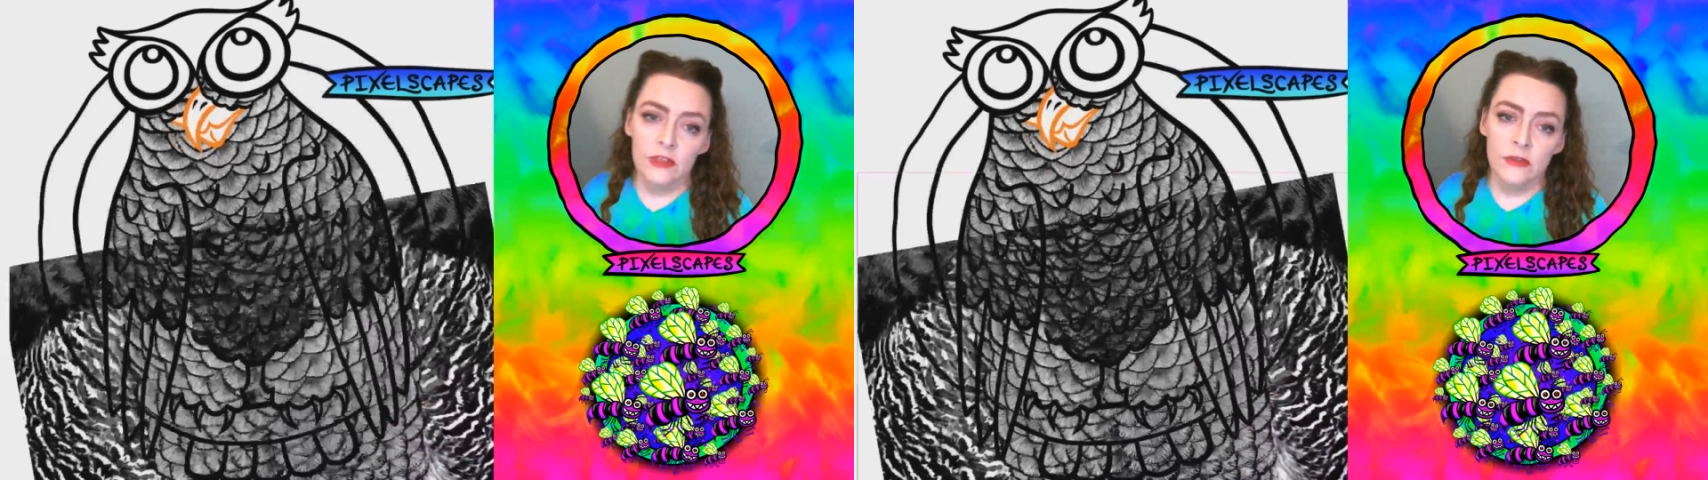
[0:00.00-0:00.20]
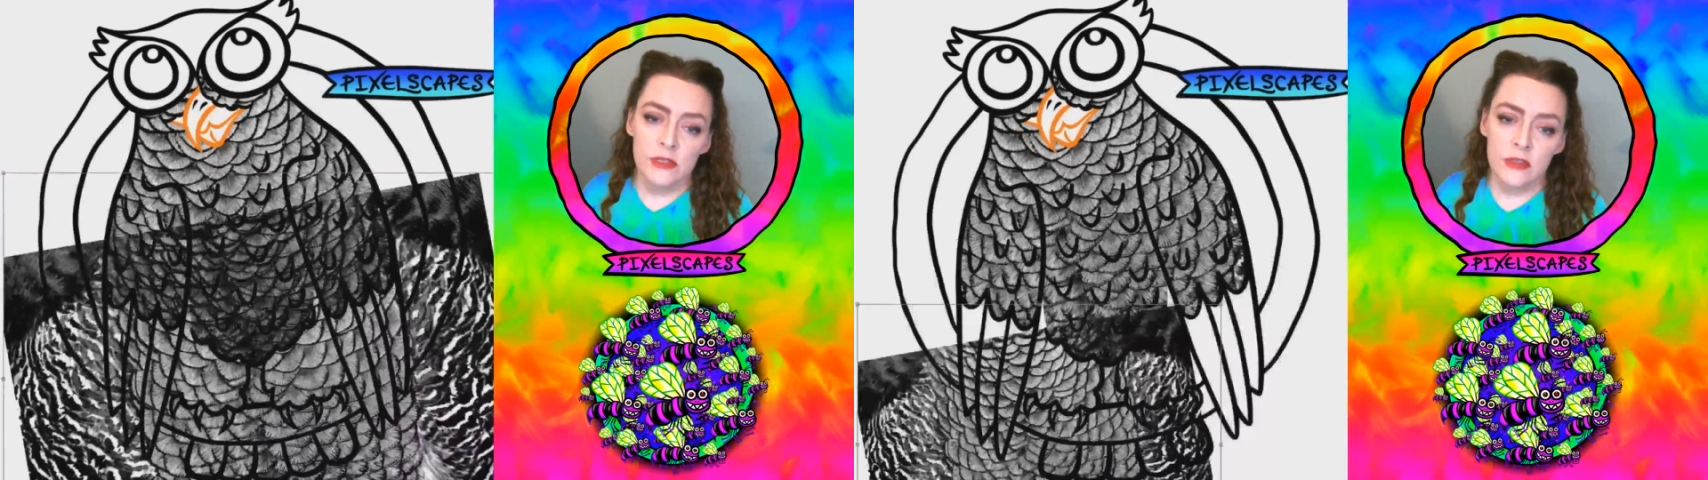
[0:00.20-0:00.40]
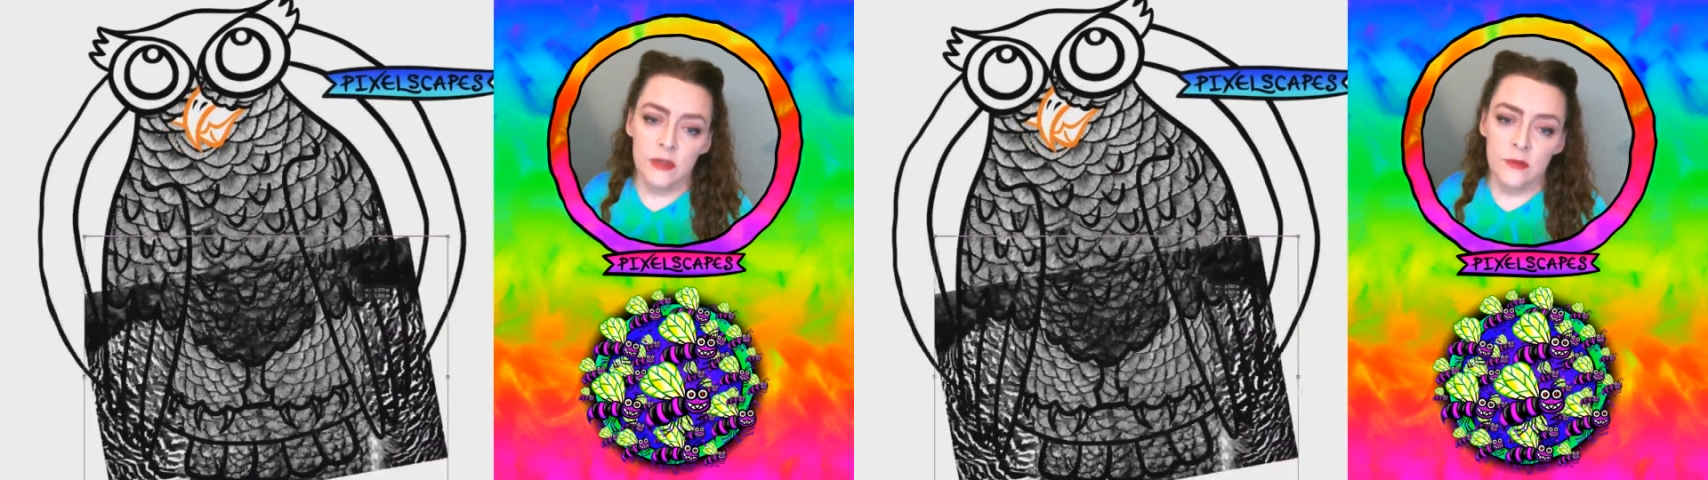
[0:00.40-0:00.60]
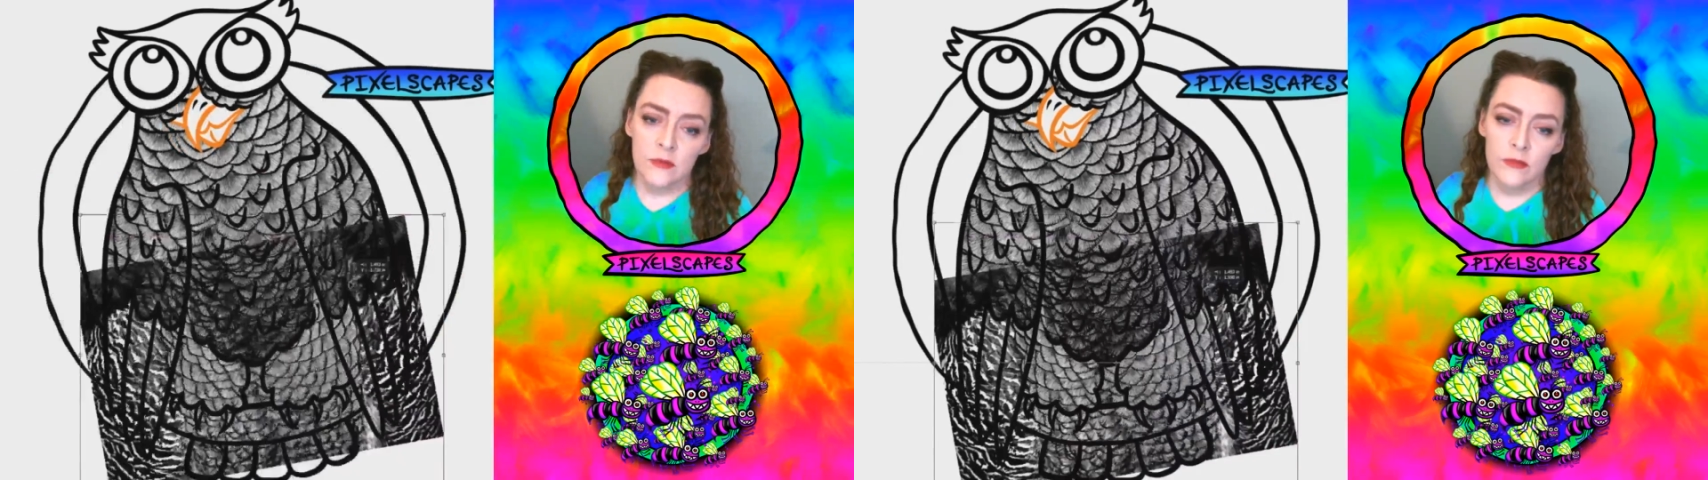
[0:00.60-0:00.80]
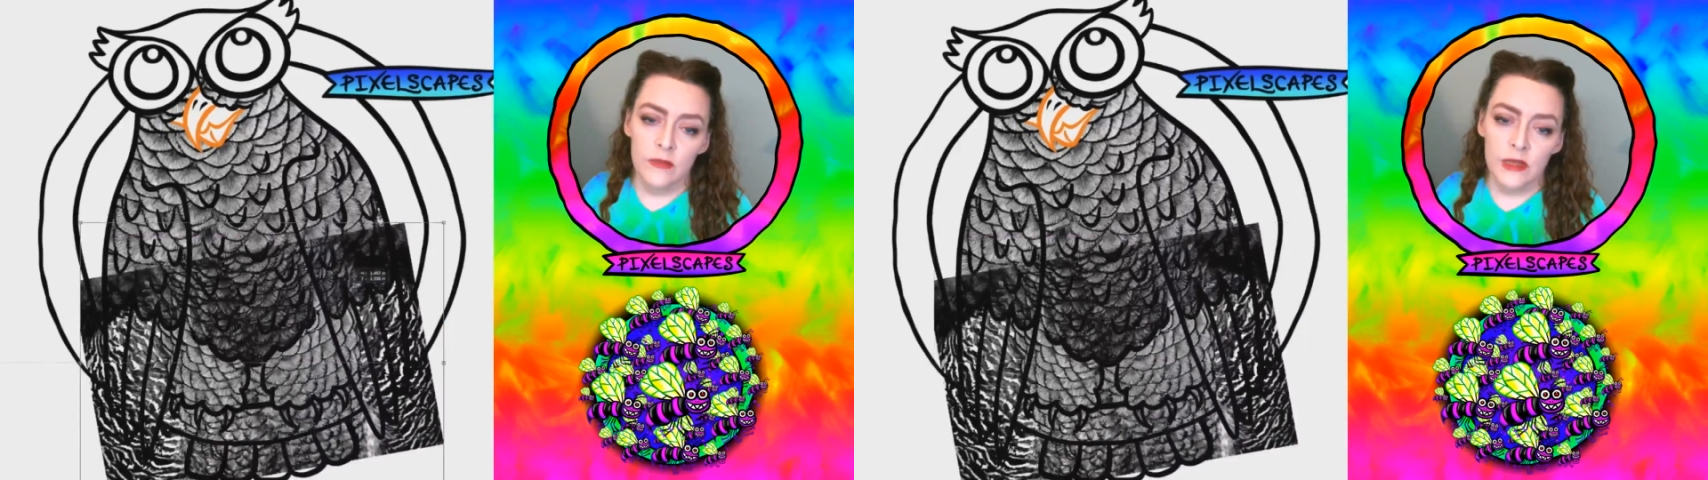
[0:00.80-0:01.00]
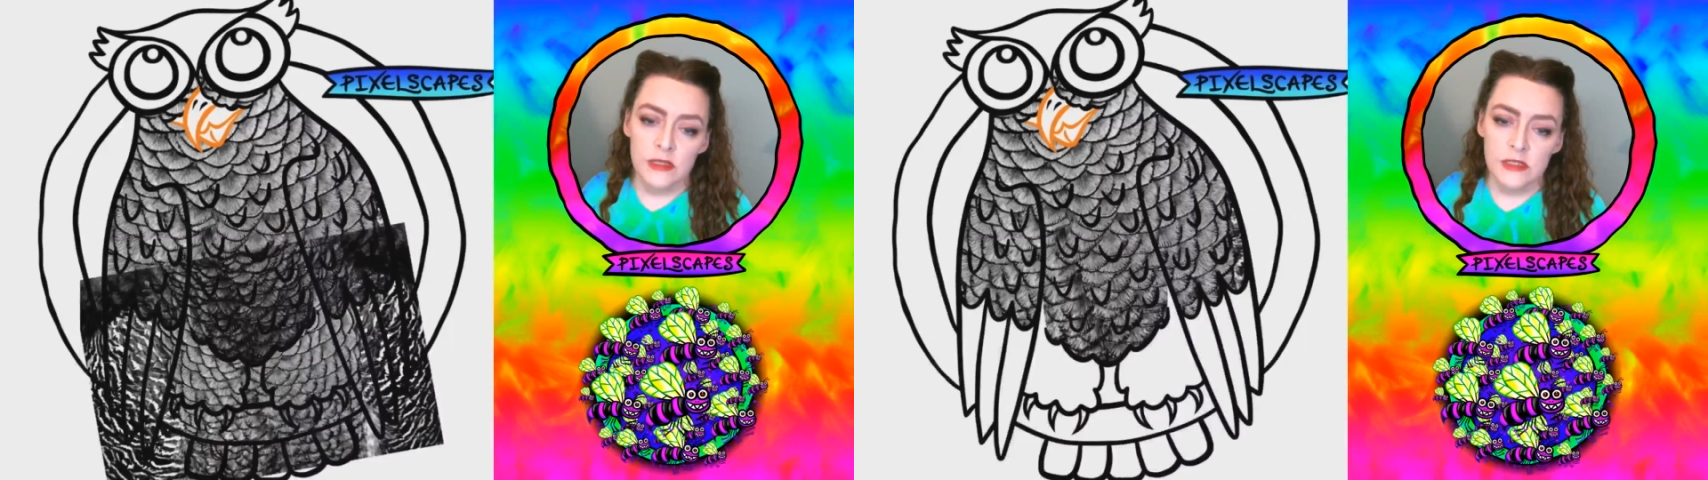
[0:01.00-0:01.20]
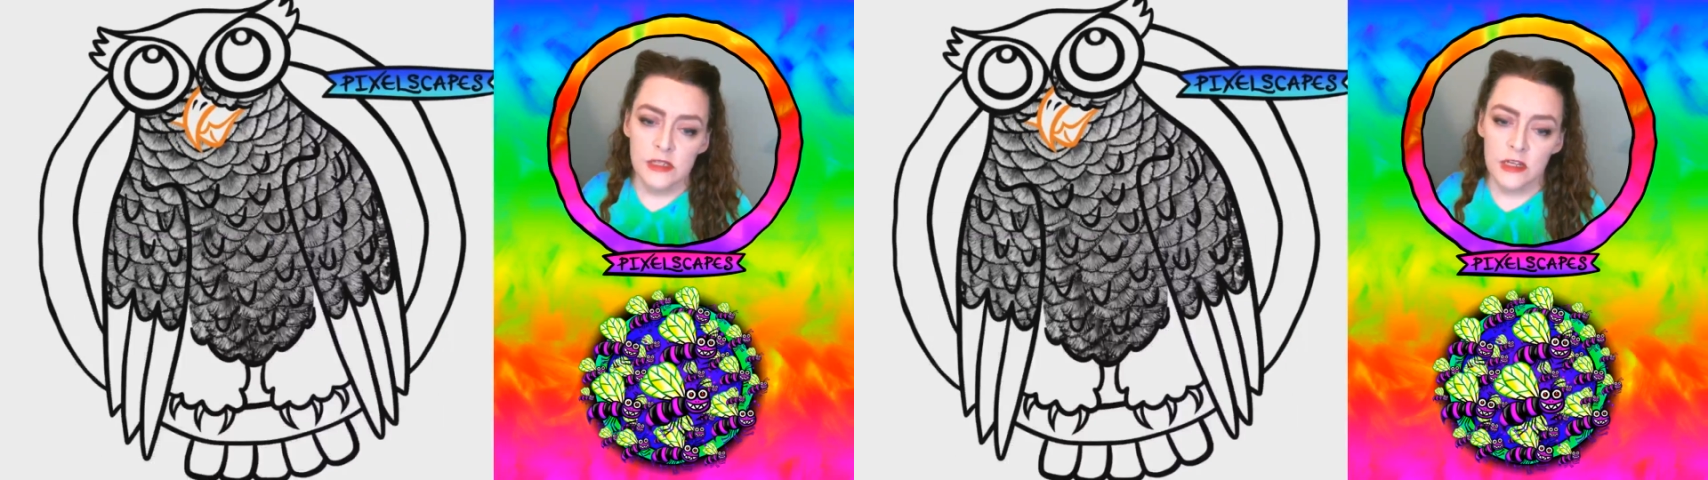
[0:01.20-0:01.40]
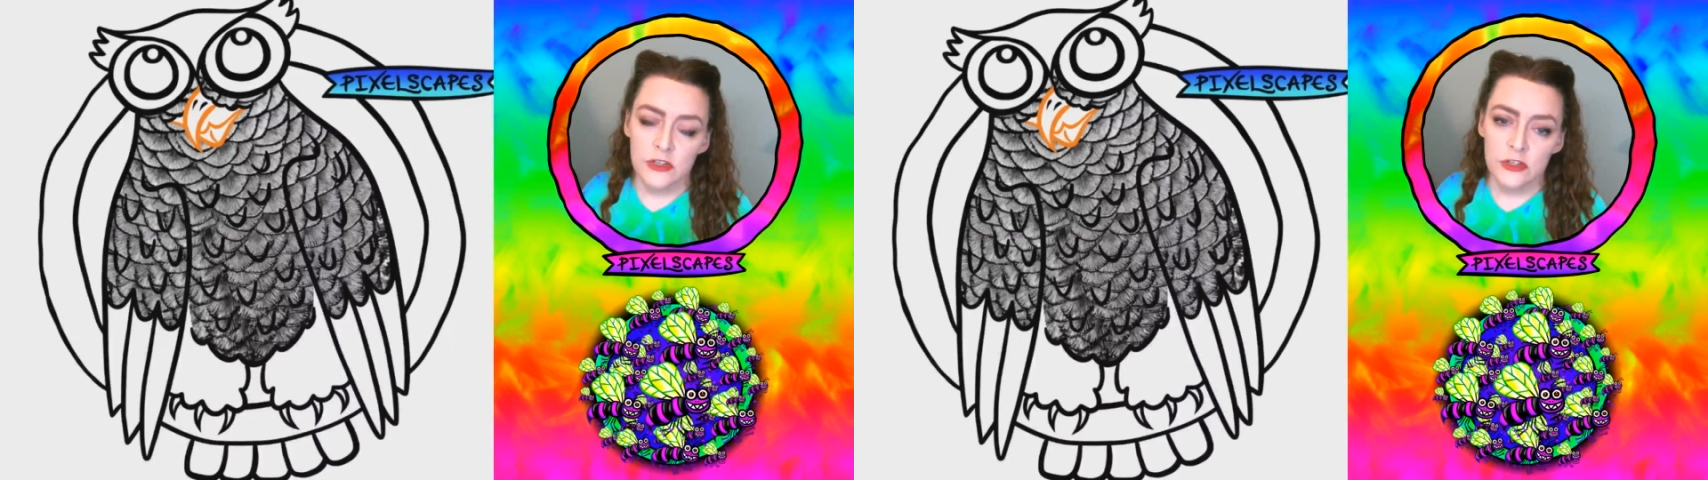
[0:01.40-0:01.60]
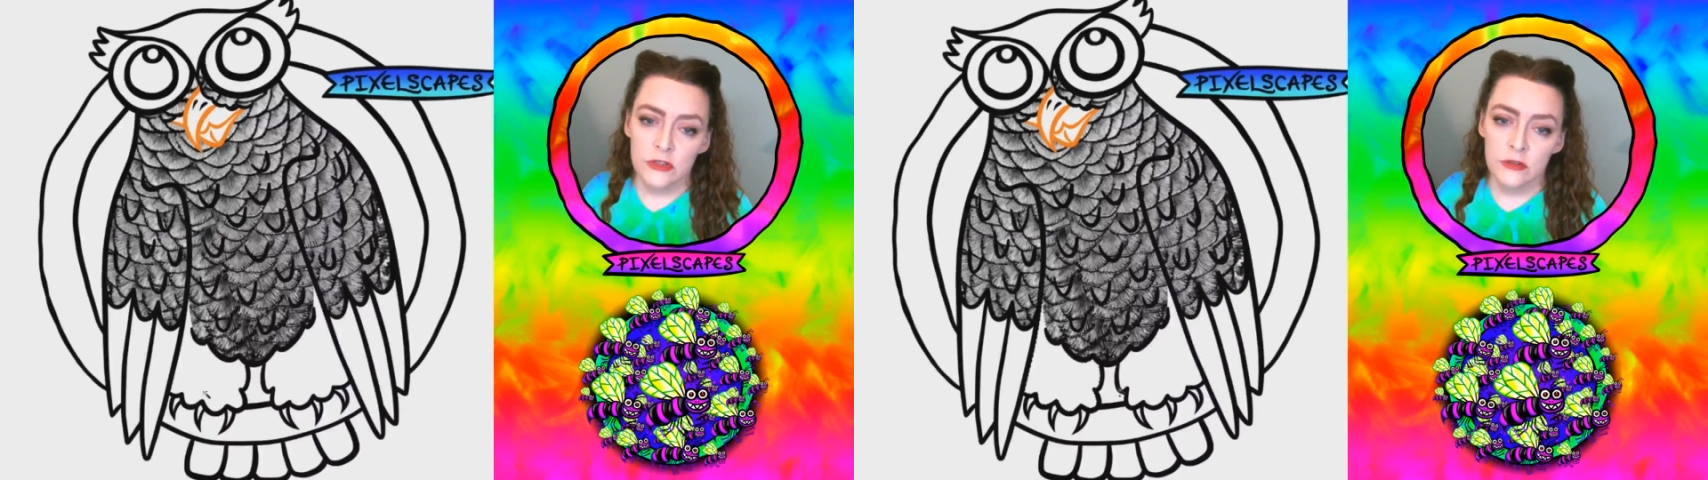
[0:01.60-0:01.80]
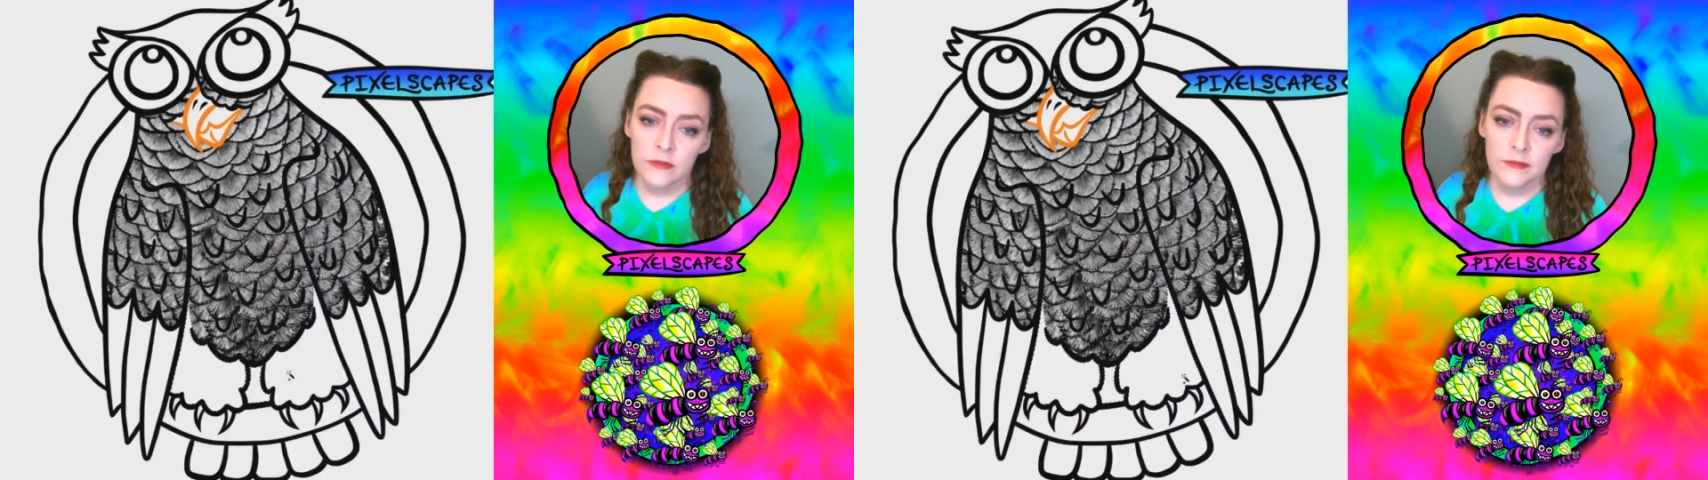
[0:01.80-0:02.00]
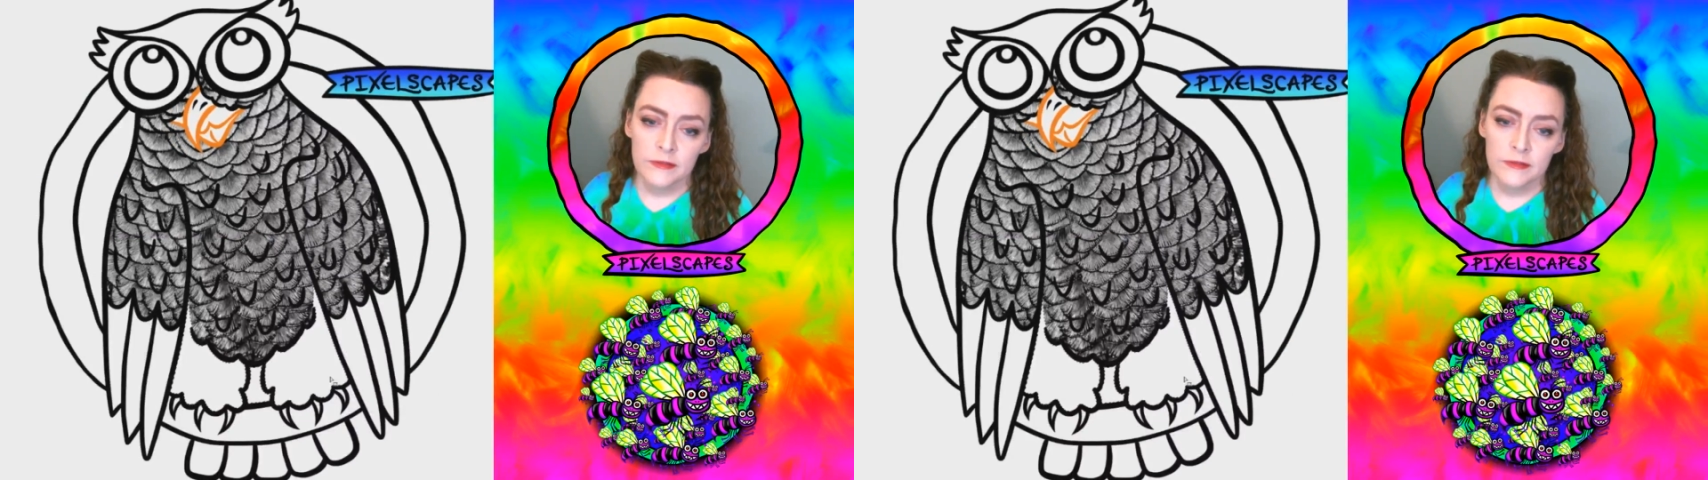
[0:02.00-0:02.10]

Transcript: using them as texture.